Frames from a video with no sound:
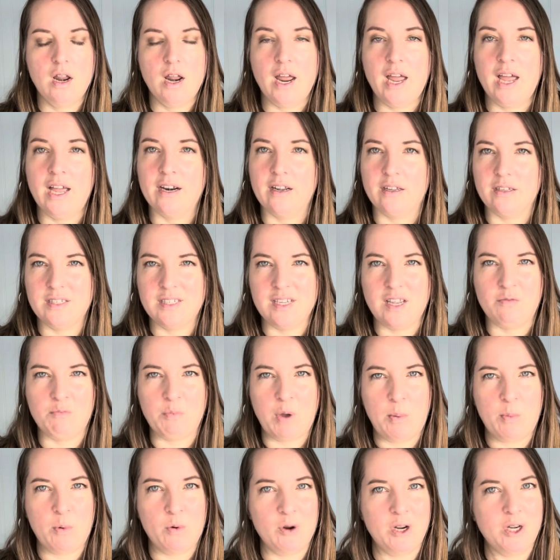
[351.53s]
And I'll save my
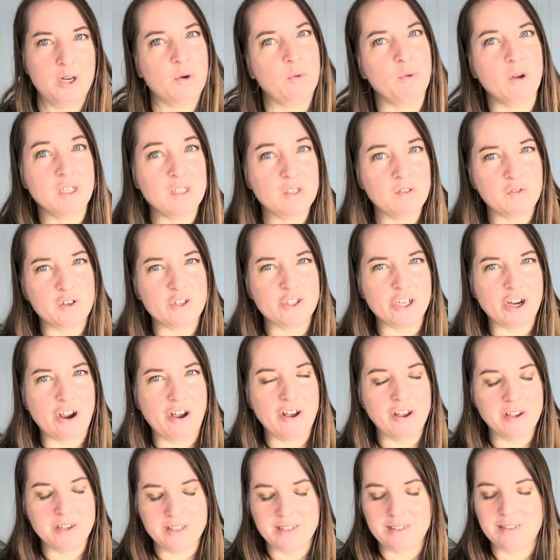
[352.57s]
merino ones for
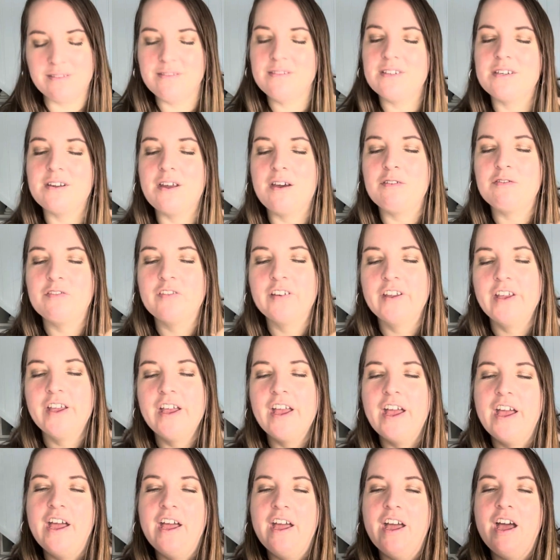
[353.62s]
shawls and stuff.
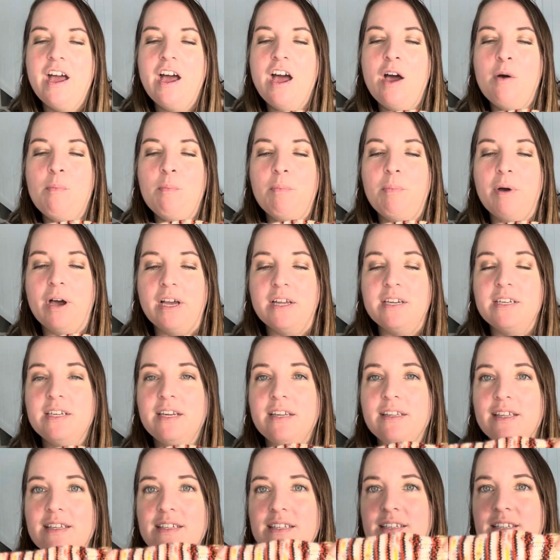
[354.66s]
But
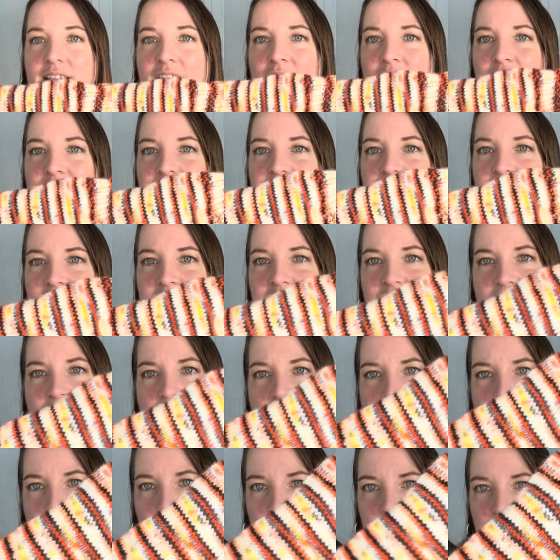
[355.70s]
this is how it's knitting
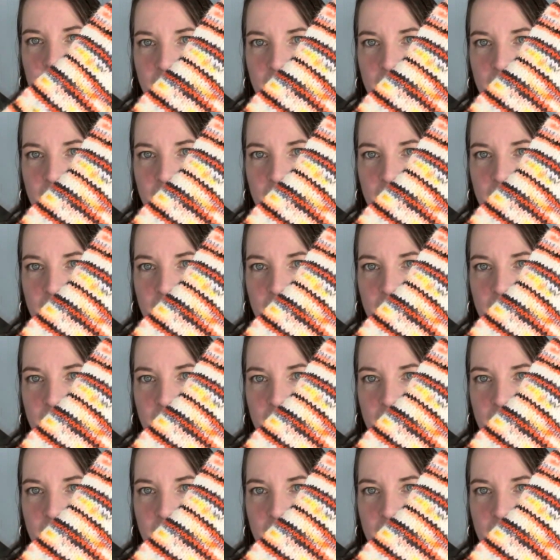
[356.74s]
up.